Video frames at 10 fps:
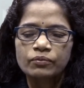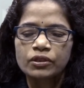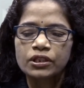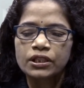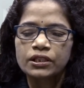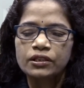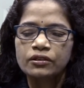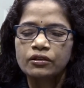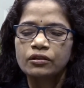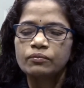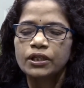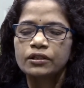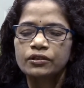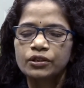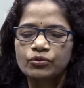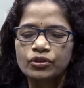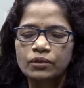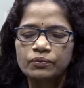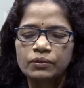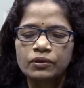the dead, or by the use
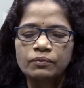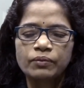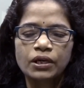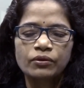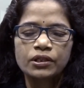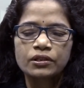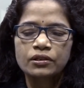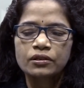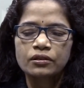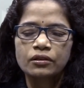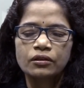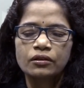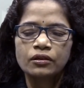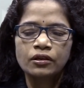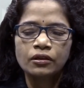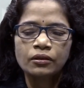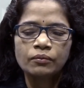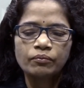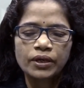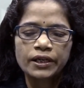of evil powers
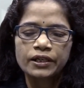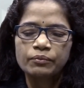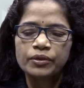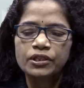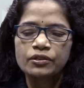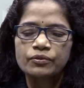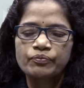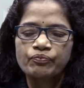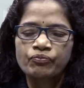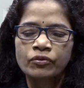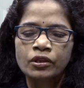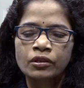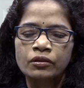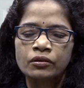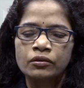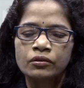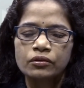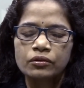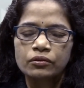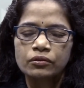by enemies.
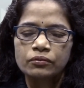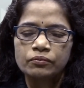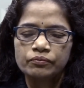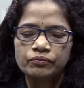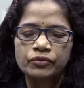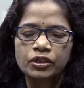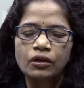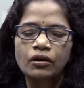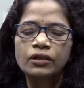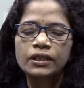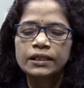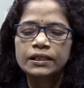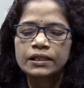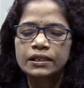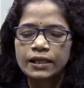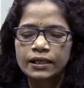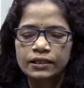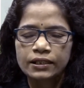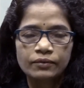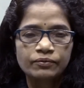So, all diseases like
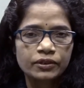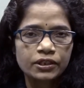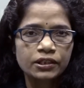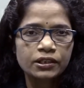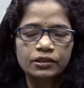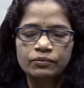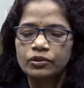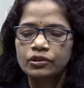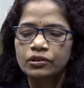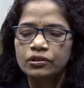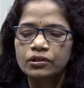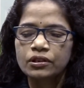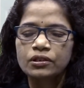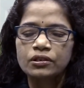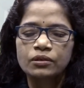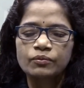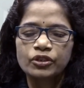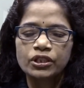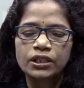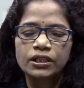typhoid, tuberculosis,
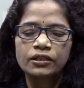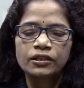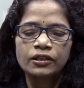pneumonia,